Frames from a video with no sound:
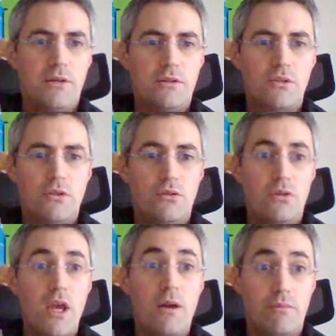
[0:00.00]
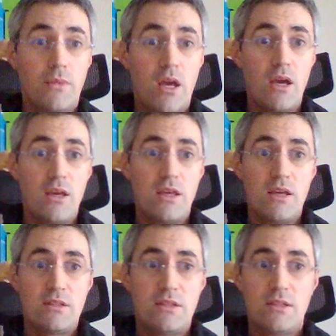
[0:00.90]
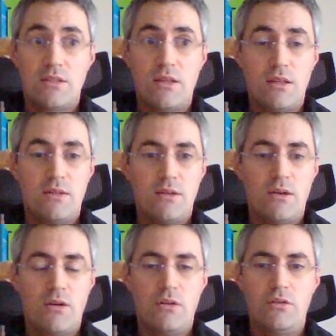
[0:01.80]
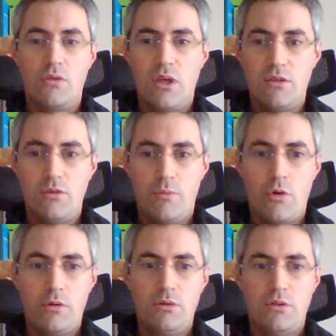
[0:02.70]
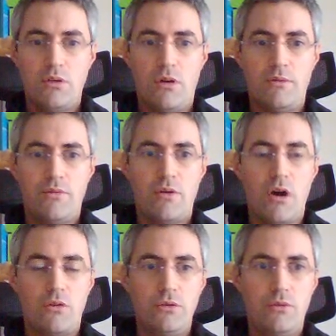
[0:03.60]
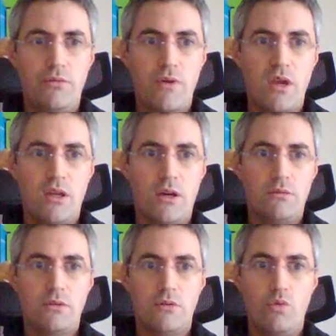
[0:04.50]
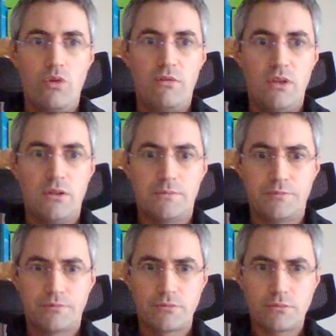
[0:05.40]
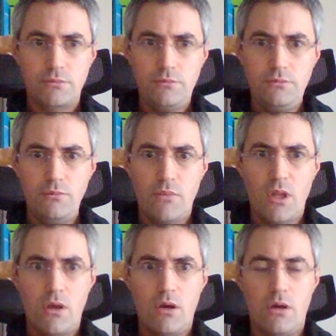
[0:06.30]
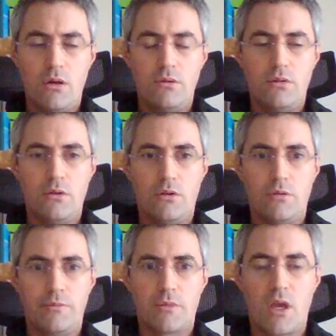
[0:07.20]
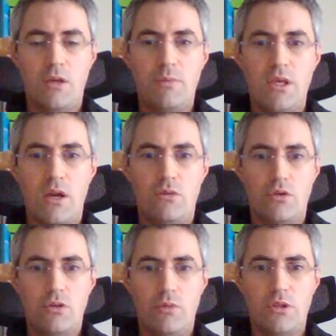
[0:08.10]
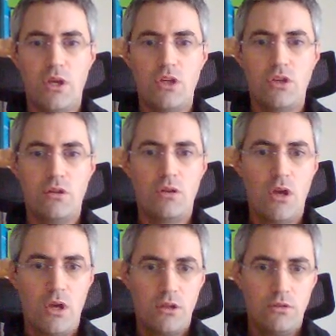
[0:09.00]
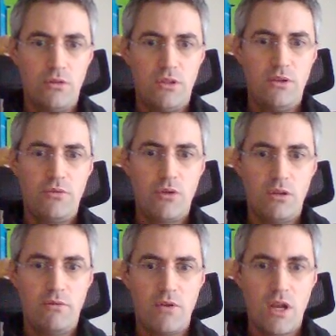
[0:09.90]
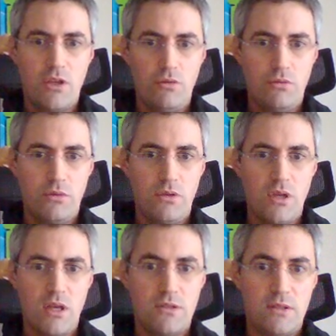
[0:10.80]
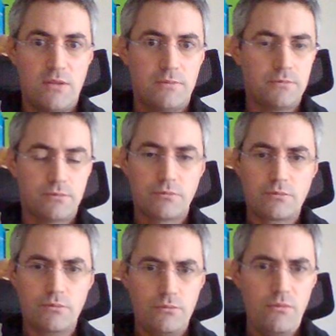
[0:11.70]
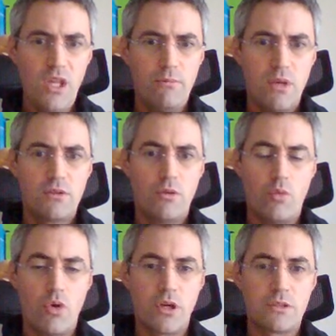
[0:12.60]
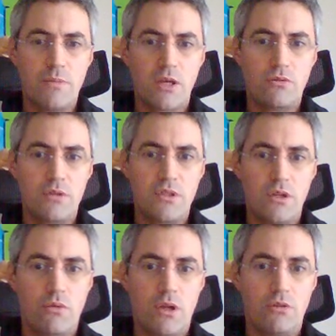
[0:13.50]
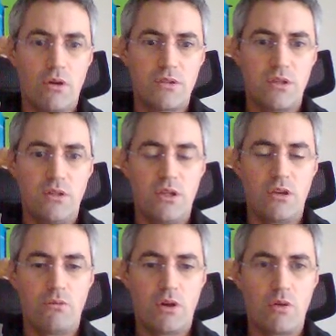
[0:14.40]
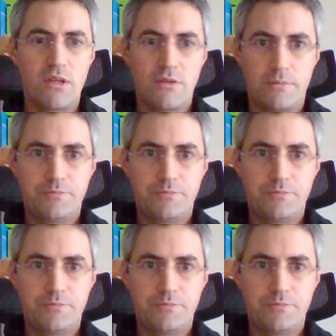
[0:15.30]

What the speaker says: So yeah, I guess that you get the point of how to find out within the API documentation the different value that Matomo expect to see when you are sending a request.